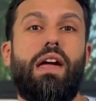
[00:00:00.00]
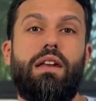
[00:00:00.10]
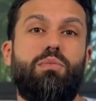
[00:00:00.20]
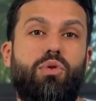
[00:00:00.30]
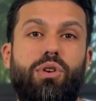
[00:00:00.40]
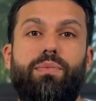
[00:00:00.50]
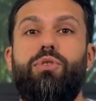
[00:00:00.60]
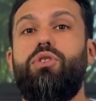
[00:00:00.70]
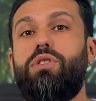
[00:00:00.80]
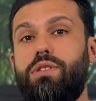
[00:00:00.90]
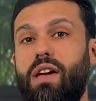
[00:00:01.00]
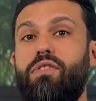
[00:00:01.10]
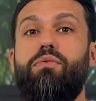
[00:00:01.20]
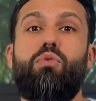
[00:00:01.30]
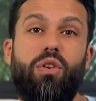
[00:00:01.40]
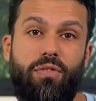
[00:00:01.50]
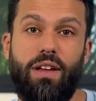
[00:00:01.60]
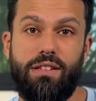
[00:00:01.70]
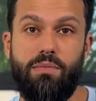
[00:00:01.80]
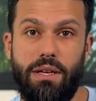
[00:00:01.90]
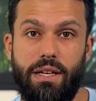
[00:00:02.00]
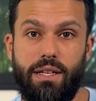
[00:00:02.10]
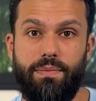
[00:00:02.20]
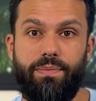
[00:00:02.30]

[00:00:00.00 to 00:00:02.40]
anymore. You just have more flexibility.